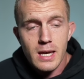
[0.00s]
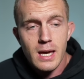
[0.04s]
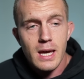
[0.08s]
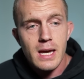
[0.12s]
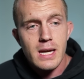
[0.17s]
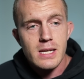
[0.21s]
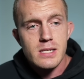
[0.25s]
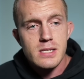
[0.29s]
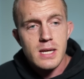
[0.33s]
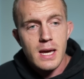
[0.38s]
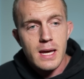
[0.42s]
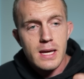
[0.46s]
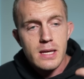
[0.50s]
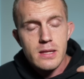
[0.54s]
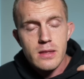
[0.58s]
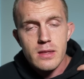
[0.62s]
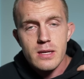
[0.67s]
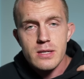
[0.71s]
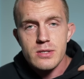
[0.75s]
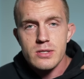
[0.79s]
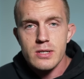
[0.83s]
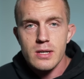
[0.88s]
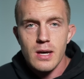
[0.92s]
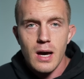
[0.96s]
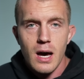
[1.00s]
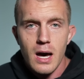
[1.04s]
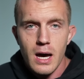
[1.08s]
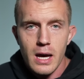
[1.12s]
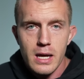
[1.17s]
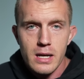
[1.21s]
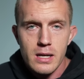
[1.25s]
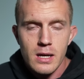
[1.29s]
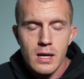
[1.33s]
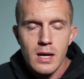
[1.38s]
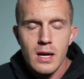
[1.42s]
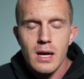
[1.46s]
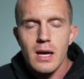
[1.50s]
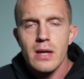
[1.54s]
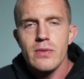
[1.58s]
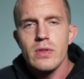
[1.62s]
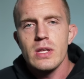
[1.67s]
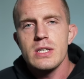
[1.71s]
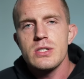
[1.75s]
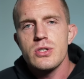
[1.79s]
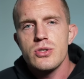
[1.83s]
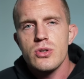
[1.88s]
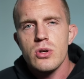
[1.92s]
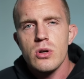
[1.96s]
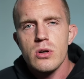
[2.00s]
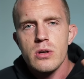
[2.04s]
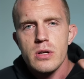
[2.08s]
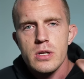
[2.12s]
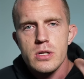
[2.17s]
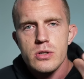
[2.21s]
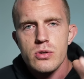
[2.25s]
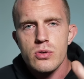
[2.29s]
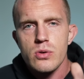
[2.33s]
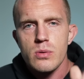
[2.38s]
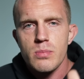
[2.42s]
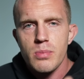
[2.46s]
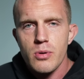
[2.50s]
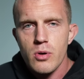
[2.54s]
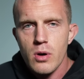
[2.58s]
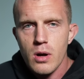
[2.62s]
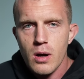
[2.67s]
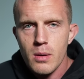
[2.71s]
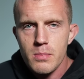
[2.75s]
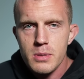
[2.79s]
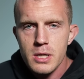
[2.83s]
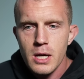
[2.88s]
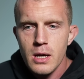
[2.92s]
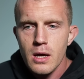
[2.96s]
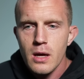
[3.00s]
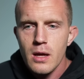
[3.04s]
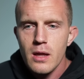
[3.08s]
hey, take this guide and let's turn it into a prompt